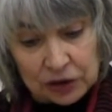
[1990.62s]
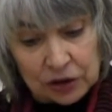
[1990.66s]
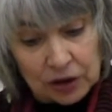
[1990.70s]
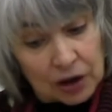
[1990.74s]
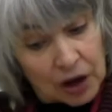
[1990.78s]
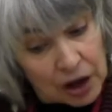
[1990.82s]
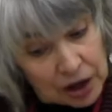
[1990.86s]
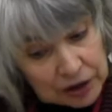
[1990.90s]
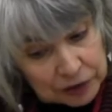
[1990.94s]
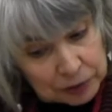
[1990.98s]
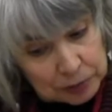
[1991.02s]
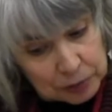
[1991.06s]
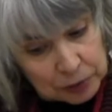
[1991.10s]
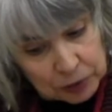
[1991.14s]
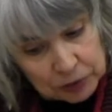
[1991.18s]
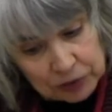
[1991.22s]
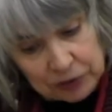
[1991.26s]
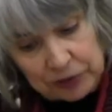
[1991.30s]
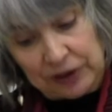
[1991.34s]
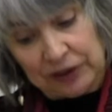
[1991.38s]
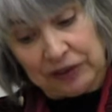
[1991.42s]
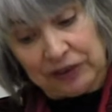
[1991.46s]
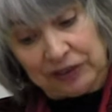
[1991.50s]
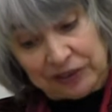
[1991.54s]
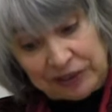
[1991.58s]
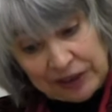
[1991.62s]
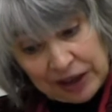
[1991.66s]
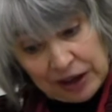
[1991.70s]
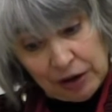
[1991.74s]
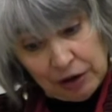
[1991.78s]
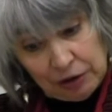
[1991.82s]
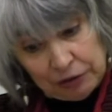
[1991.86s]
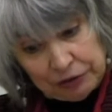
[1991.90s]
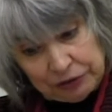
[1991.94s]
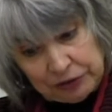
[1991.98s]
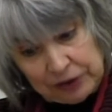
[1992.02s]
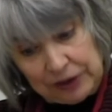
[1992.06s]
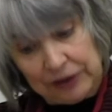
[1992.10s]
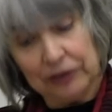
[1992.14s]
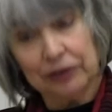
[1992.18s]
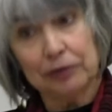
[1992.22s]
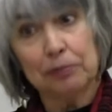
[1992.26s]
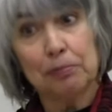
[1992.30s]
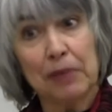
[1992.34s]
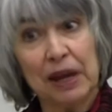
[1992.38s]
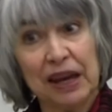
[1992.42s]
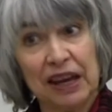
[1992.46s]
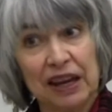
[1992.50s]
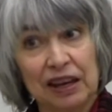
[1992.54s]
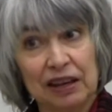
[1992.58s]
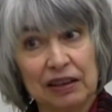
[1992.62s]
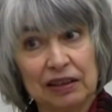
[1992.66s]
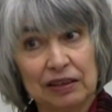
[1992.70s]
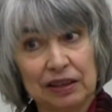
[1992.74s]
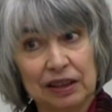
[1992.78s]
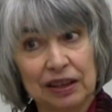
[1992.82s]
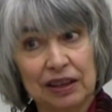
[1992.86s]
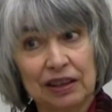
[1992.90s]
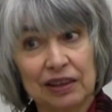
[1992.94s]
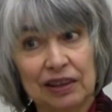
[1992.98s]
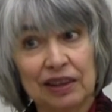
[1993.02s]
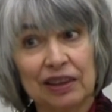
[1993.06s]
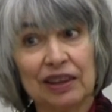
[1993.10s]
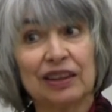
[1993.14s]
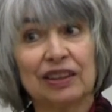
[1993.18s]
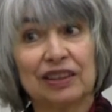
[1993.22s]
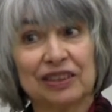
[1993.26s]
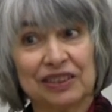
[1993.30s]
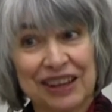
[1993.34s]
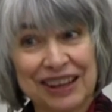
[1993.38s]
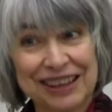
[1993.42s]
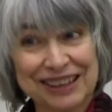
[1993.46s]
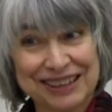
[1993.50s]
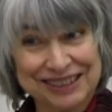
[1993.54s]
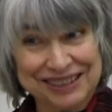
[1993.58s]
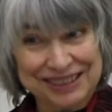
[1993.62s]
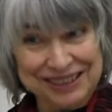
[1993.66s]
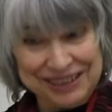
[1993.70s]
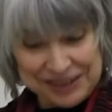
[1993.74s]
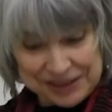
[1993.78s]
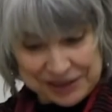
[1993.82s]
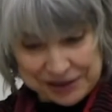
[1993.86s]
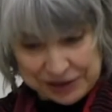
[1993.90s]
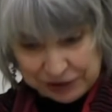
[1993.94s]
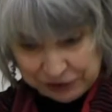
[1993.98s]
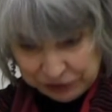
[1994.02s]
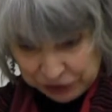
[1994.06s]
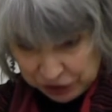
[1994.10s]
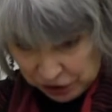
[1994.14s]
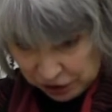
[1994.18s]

cosmos itself is made in the likeness of